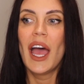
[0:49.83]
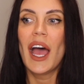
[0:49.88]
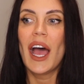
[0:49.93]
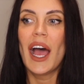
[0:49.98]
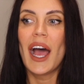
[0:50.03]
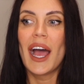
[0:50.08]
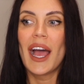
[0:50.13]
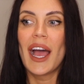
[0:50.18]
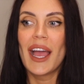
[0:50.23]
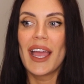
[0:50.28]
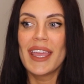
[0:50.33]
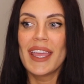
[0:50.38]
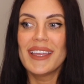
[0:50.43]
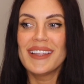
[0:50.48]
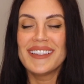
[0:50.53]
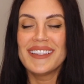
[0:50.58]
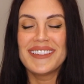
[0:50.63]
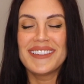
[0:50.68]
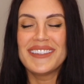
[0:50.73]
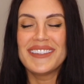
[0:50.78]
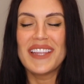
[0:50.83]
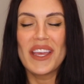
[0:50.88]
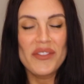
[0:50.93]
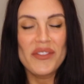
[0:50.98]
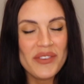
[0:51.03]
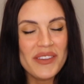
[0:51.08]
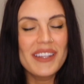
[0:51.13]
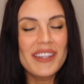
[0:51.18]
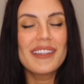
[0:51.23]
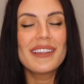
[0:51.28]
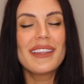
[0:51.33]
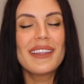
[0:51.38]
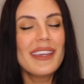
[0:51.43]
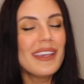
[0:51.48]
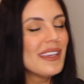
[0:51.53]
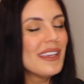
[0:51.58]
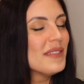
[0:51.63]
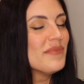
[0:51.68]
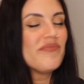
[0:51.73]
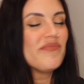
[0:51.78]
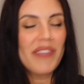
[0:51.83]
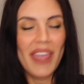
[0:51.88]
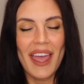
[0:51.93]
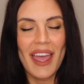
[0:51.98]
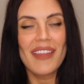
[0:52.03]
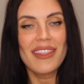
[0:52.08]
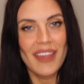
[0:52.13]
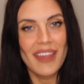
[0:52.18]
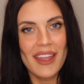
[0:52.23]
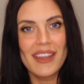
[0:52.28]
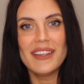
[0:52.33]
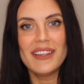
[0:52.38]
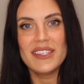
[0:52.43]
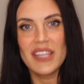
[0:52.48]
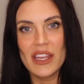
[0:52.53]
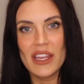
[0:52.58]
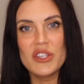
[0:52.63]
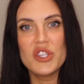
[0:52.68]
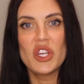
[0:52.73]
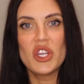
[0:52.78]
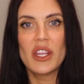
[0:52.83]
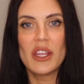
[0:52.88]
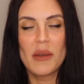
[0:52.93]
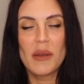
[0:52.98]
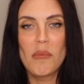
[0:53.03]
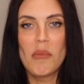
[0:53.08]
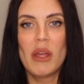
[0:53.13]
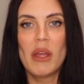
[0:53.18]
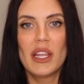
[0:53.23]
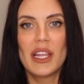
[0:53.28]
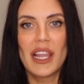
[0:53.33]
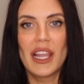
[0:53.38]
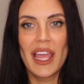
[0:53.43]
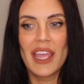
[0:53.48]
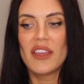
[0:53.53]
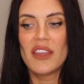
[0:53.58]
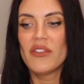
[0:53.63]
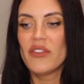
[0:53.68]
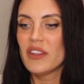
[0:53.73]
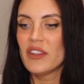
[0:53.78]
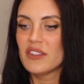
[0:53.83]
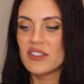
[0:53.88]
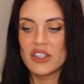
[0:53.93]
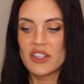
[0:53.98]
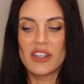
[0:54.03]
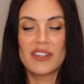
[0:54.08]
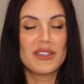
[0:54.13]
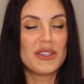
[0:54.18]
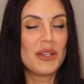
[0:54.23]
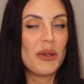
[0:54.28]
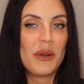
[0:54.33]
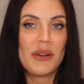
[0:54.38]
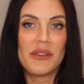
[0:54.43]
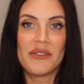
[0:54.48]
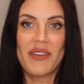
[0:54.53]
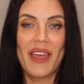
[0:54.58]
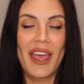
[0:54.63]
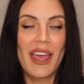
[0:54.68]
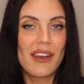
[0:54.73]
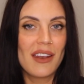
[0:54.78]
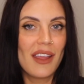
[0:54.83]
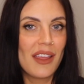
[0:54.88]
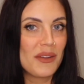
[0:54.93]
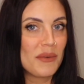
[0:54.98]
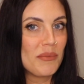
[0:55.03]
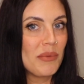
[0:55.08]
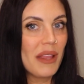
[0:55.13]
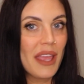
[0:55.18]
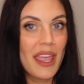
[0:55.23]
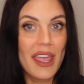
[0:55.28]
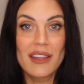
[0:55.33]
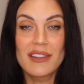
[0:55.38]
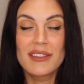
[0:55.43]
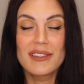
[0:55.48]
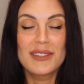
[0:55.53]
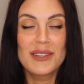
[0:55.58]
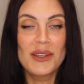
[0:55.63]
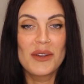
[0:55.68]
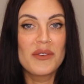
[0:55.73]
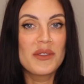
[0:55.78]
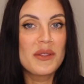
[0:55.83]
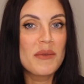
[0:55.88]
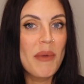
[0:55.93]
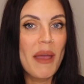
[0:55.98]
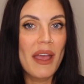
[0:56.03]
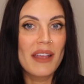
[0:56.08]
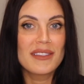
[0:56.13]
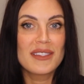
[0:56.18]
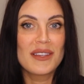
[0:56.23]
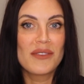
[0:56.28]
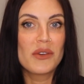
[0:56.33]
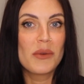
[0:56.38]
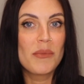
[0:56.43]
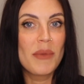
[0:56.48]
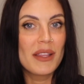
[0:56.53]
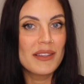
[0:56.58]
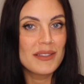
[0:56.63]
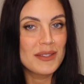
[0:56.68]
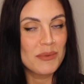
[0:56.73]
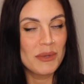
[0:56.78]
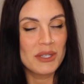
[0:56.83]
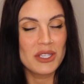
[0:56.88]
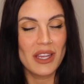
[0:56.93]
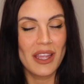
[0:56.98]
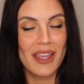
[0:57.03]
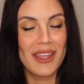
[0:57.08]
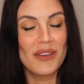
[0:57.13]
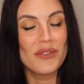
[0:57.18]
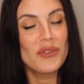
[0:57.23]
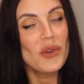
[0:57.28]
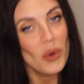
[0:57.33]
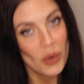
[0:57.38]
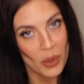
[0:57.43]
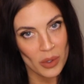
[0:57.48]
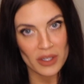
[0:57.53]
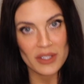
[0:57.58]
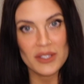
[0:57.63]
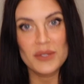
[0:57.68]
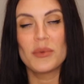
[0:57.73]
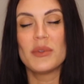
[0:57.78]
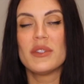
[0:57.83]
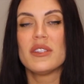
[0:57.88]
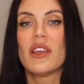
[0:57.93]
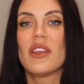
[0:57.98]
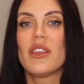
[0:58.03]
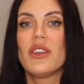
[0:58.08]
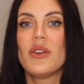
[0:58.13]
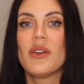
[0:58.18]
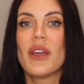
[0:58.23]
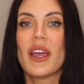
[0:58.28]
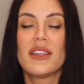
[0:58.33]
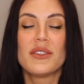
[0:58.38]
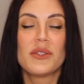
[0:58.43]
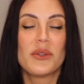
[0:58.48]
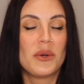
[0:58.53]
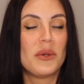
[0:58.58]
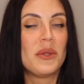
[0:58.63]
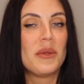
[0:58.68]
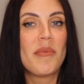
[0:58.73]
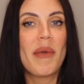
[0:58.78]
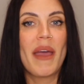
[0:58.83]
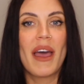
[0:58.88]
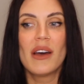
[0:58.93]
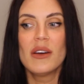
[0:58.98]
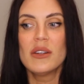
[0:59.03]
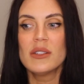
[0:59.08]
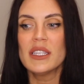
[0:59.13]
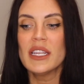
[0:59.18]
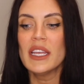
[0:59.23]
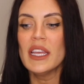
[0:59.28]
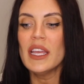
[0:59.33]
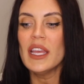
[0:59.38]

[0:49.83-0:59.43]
I definitely had that intention, but life has just sort of had other plans over the past several months, which I, of course, will tell you guys all about.